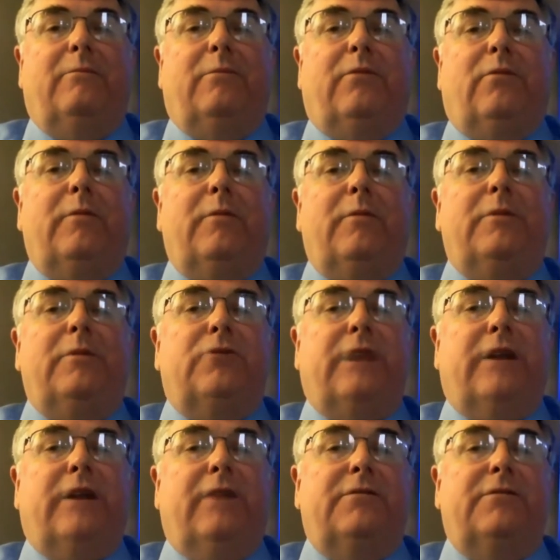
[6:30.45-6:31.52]
performance
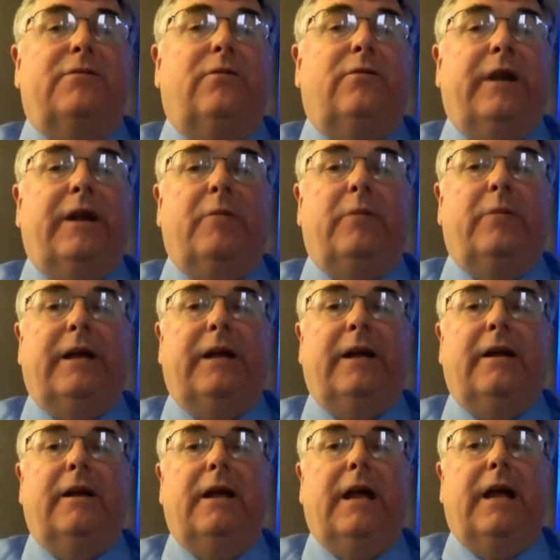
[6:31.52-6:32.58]
trade-offs for an airplane.